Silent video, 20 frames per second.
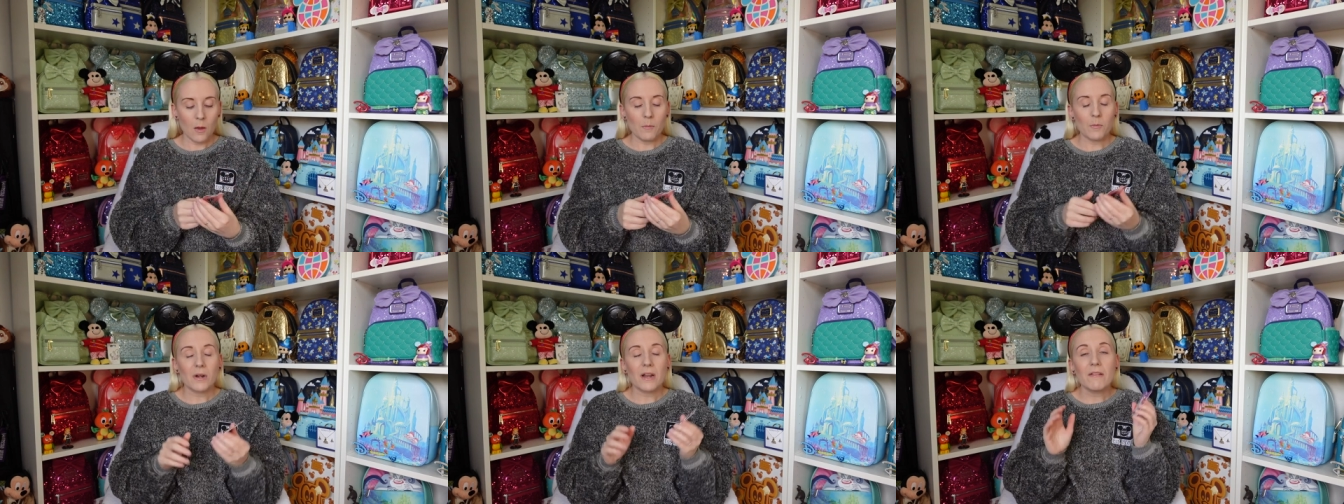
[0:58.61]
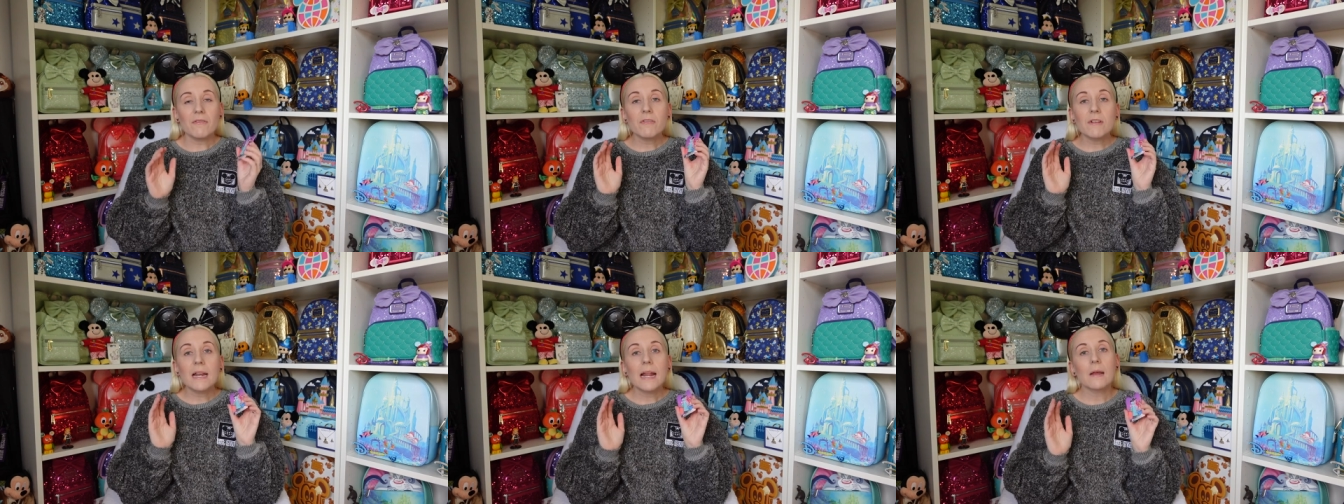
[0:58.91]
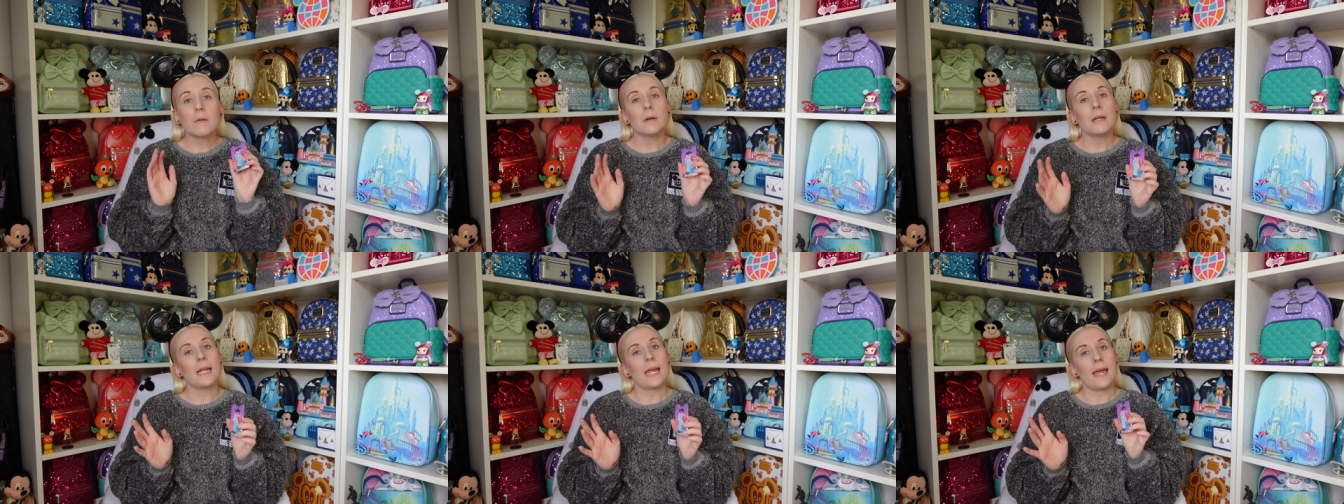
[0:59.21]
but every
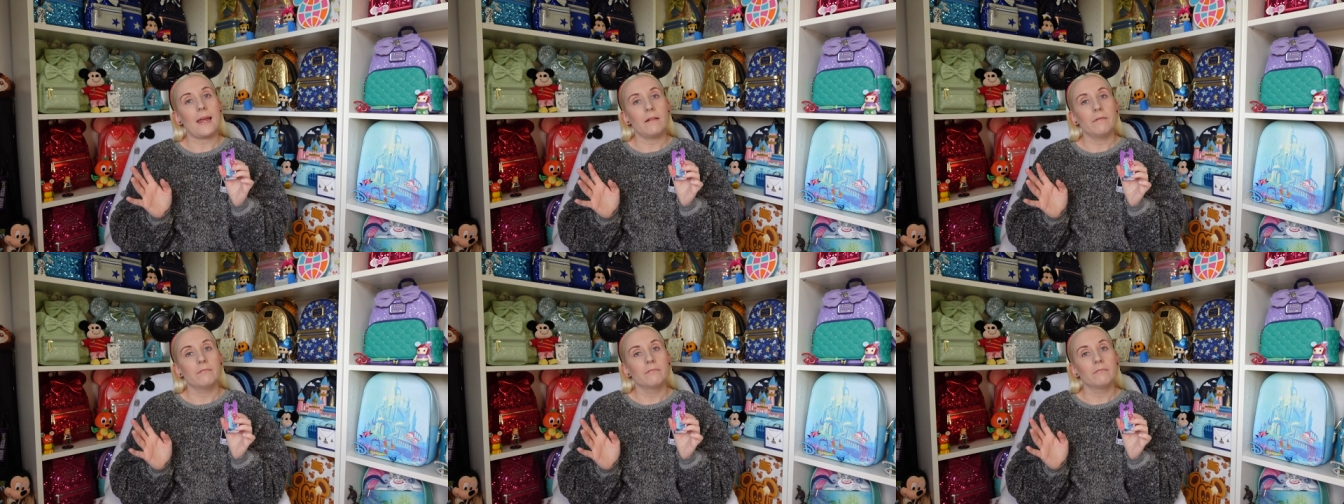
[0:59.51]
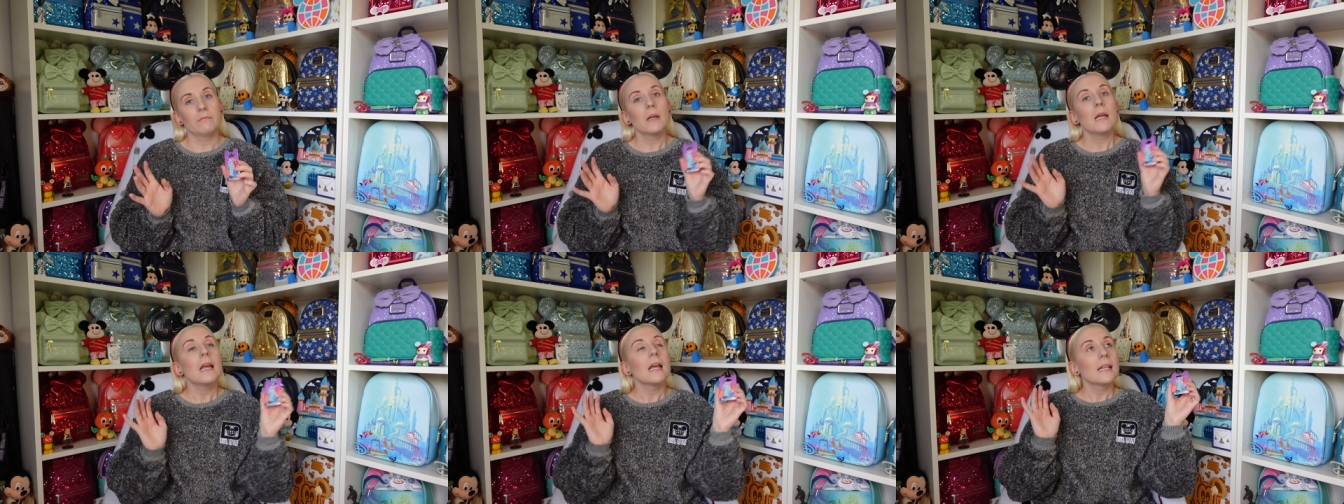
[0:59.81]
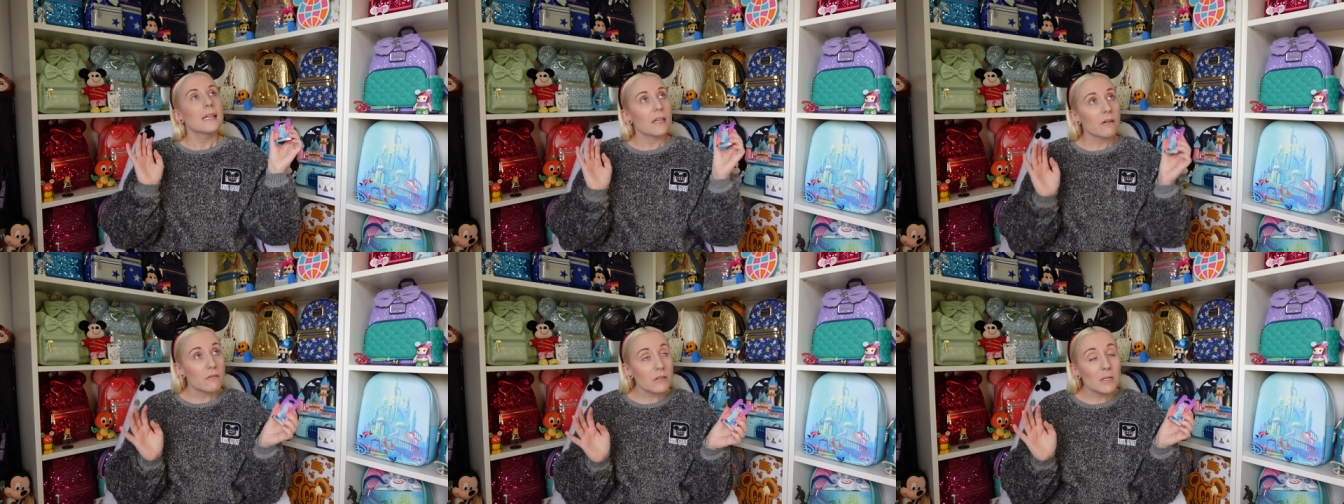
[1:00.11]
now and again
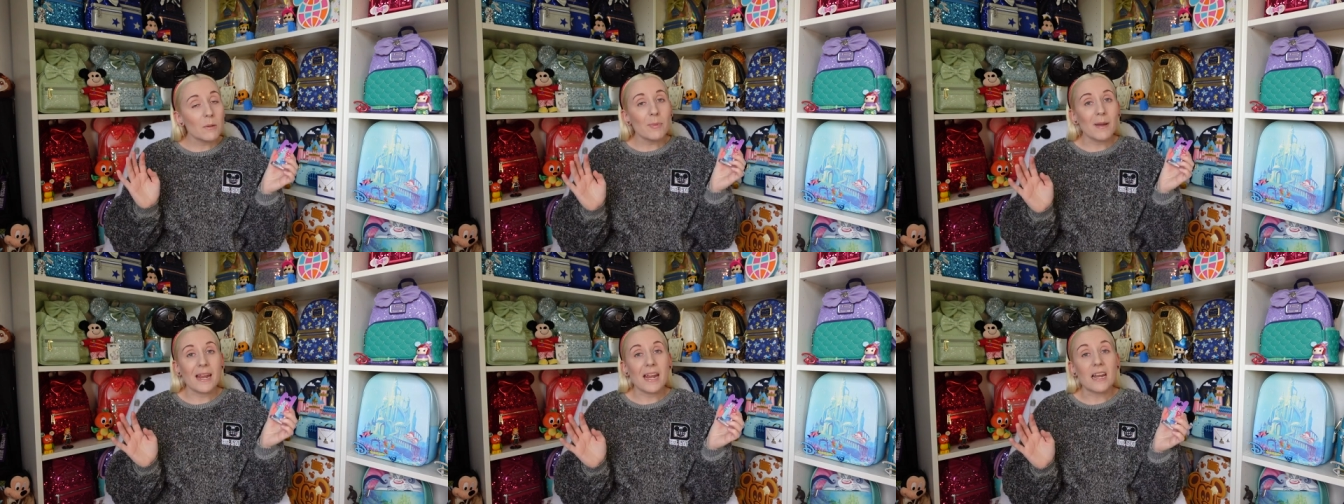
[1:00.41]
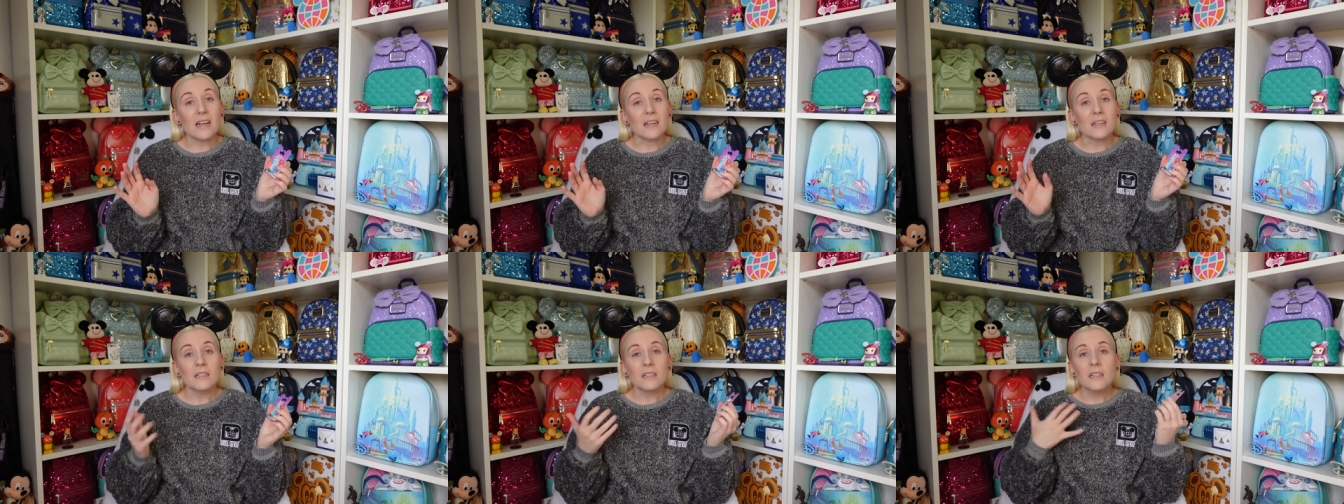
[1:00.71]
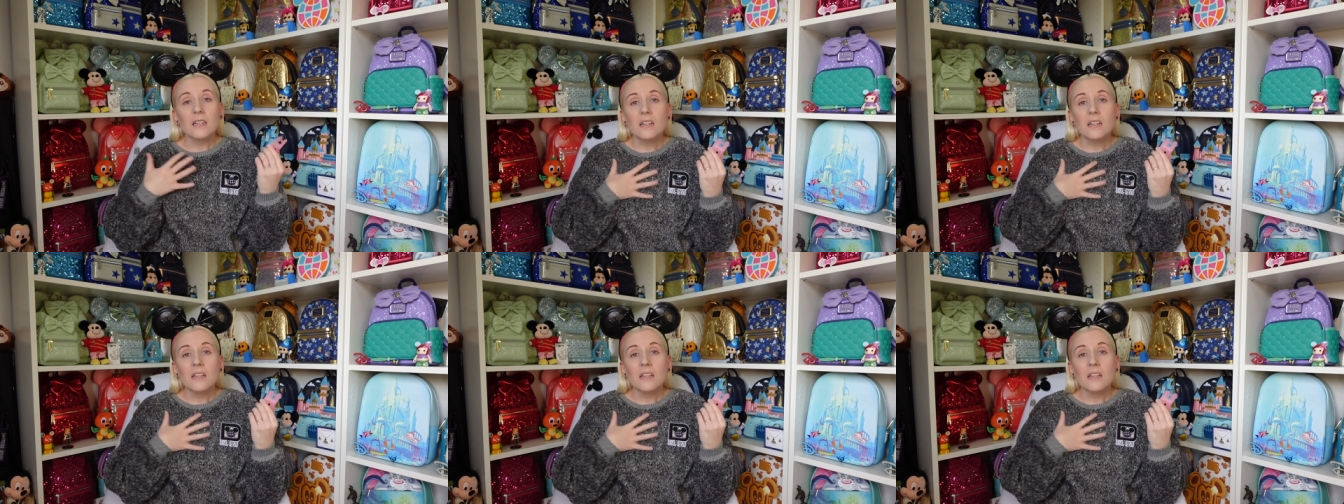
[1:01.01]
there is a pin